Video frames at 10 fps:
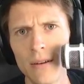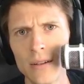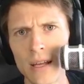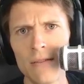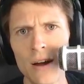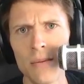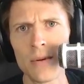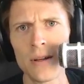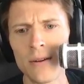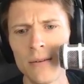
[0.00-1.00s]
Has that ever
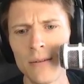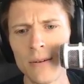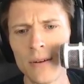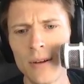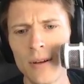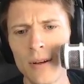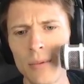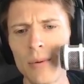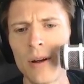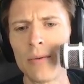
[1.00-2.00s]
happened to you?
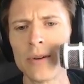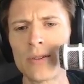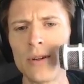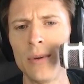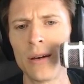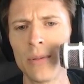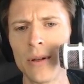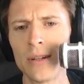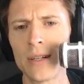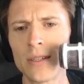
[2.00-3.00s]
Probably not while streaming and
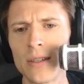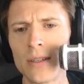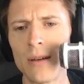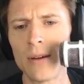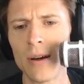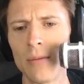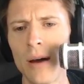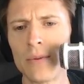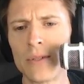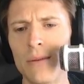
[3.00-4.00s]
playing chess at the same time, but it
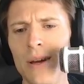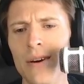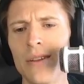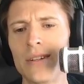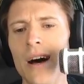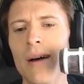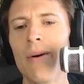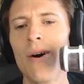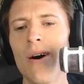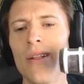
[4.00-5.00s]
happens to me all the time.
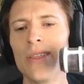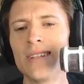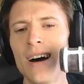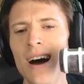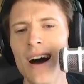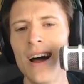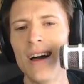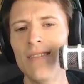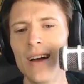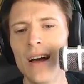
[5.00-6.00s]
All the
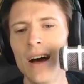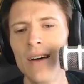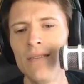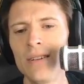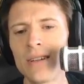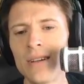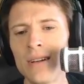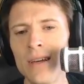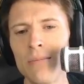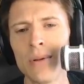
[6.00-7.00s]
time! I'm just going to
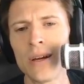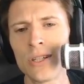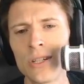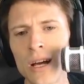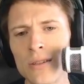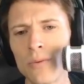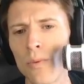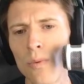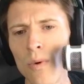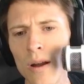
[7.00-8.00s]
keep playing chess.
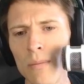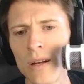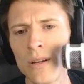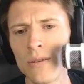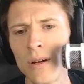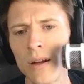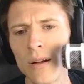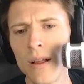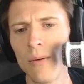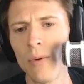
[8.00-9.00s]
What am I doing?
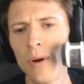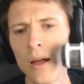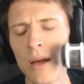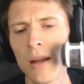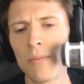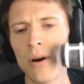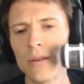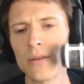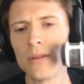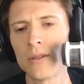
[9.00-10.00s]
Well, I'm ahead of pawn,
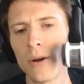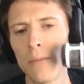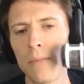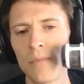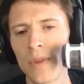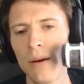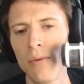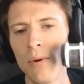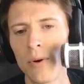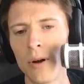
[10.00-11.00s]
so I
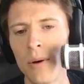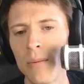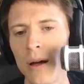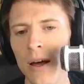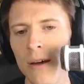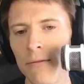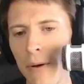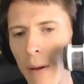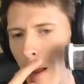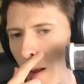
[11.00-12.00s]
won't worry about my life
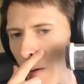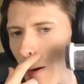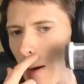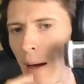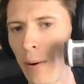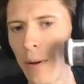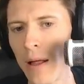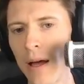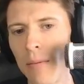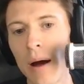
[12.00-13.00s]
right now.
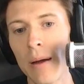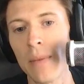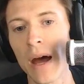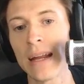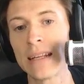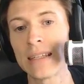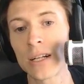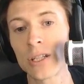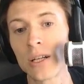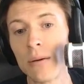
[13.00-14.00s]
My knight is
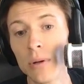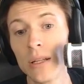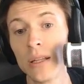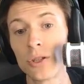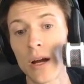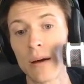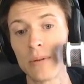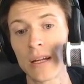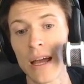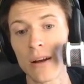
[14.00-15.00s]
actually completely trapped.
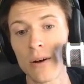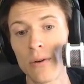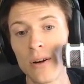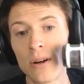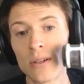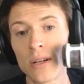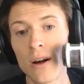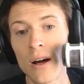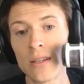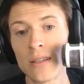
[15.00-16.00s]
It can't go here because it
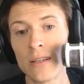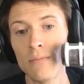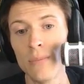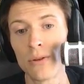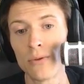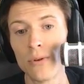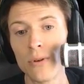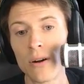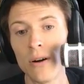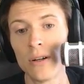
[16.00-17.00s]
causes this mithril
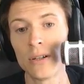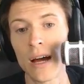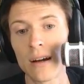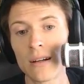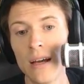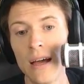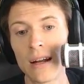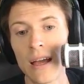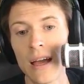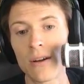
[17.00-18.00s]
contact.
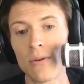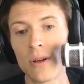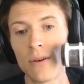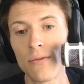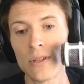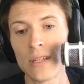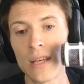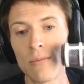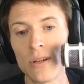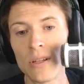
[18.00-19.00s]
It can't go here for the
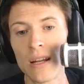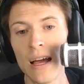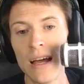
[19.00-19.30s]
same reason.